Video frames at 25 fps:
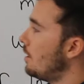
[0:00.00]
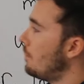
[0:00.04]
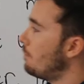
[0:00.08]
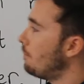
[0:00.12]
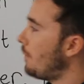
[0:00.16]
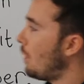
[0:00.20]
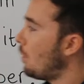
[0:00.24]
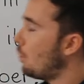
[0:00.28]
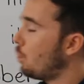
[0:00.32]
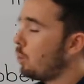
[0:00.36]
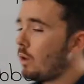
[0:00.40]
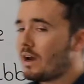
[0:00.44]

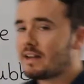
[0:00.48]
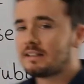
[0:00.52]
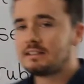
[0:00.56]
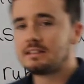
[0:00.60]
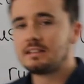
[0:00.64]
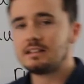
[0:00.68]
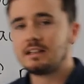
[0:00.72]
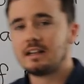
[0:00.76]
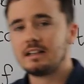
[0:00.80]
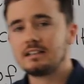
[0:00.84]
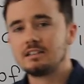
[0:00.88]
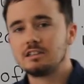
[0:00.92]
But when
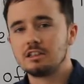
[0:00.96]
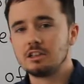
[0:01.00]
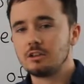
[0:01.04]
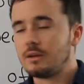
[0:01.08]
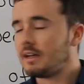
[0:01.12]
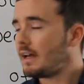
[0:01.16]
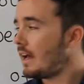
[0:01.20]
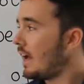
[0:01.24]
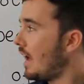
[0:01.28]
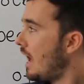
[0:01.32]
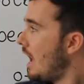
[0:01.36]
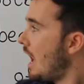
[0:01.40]
did I do
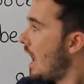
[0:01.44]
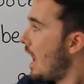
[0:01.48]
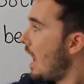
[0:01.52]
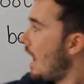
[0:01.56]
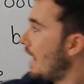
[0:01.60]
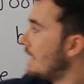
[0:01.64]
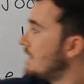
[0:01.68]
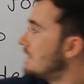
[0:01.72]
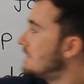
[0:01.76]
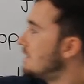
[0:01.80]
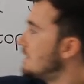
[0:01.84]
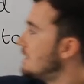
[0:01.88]
it?
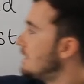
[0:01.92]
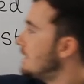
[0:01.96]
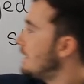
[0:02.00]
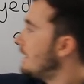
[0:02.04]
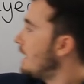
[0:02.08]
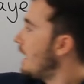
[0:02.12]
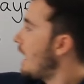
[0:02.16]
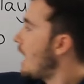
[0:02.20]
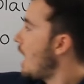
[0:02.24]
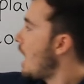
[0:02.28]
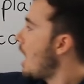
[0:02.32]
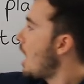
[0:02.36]
I did
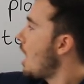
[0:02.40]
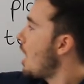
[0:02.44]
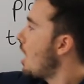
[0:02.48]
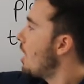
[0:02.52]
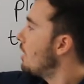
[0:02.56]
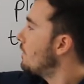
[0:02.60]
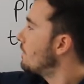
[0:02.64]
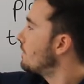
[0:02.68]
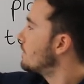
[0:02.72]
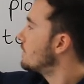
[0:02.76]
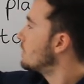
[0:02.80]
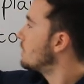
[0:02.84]
it
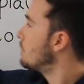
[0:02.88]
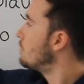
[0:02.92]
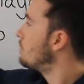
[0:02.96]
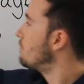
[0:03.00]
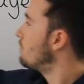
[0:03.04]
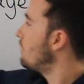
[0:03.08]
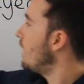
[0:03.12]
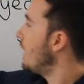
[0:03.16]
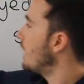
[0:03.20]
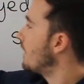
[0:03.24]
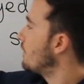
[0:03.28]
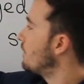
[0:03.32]
after
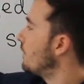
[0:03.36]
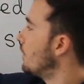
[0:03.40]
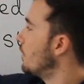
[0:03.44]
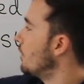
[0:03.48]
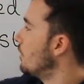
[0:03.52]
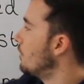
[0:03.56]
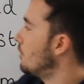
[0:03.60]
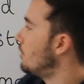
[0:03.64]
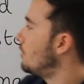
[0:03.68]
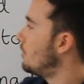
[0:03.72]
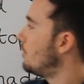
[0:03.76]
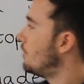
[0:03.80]

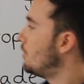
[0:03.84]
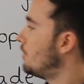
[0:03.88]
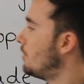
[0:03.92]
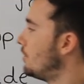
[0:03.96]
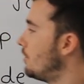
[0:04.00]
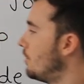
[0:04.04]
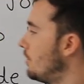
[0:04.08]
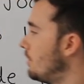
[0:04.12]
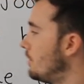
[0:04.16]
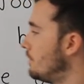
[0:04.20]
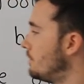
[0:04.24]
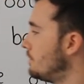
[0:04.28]
breakfast.